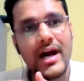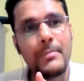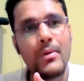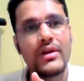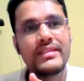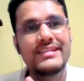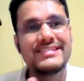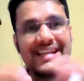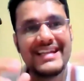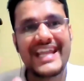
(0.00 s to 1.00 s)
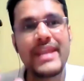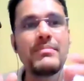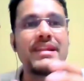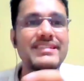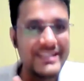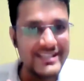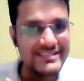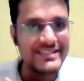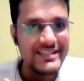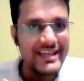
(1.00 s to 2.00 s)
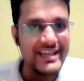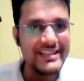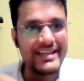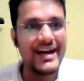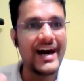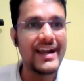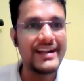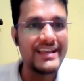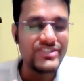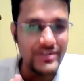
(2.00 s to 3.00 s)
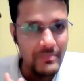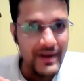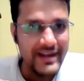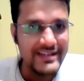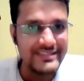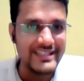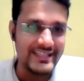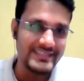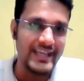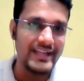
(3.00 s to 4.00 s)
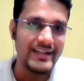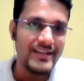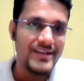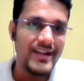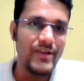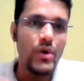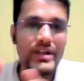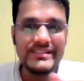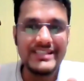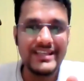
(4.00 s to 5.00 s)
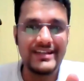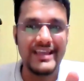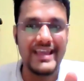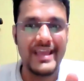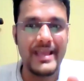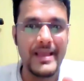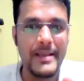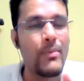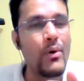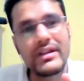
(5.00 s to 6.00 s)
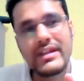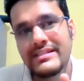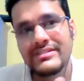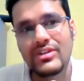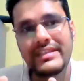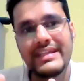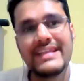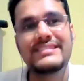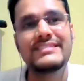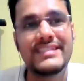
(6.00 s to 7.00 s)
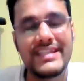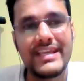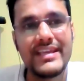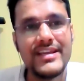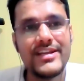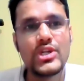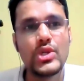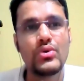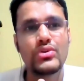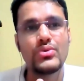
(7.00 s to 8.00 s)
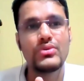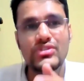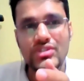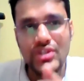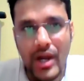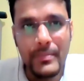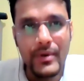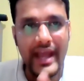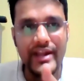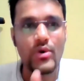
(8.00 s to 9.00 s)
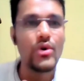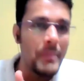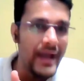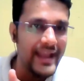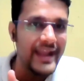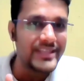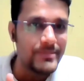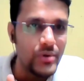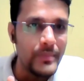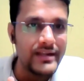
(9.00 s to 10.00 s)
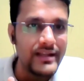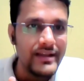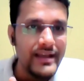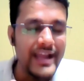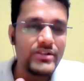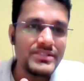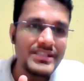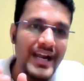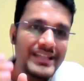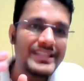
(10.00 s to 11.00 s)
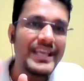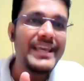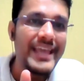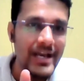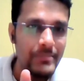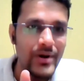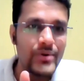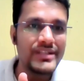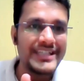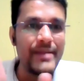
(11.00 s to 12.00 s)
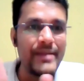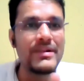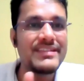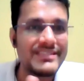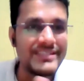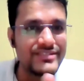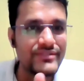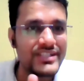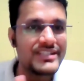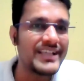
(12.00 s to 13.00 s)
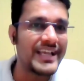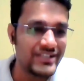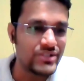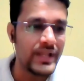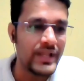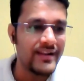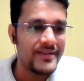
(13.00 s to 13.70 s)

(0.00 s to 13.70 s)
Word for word: upon this timelessness in their architectural practice and design? Like, what is the importance or the necessity to, to stop and hold back at the moment and to start thinking about the timelessness of the design as well.